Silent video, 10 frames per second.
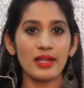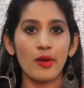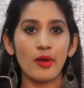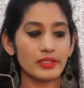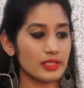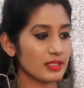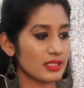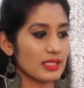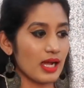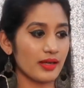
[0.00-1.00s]
I got
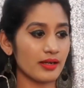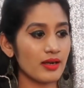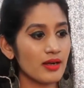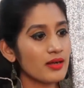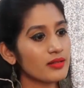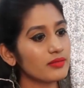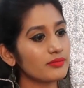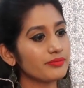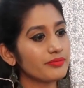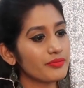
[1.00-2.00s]
is Sarah.
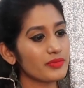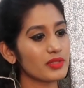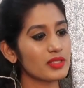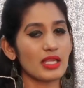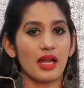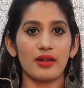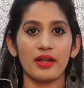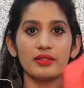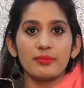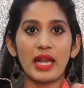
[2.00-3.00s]

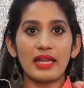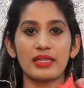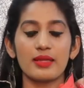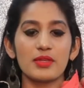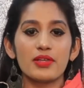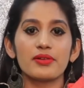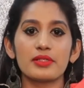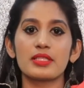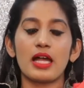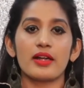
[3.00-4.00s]
The brand name here
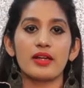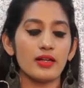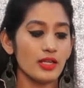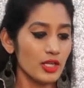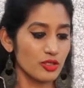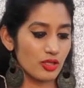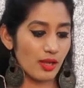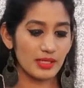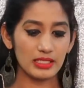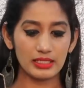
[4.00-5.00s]
is Sarah, so
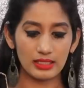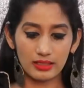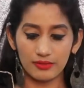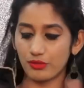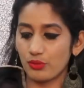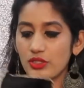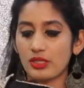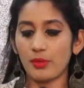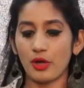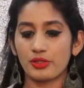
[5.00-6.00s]
I'm a little
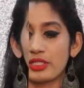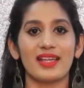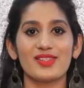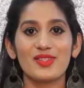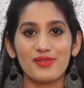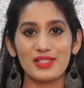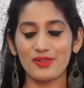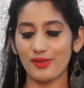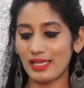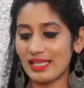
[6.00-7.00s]
confused about it. So
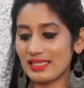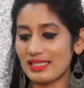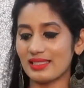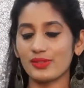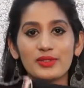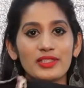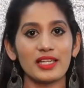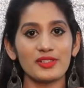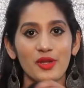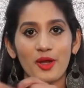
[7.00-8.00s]
first of all, let's see the
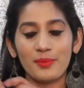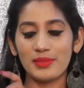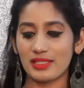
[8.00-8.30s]
kurta top.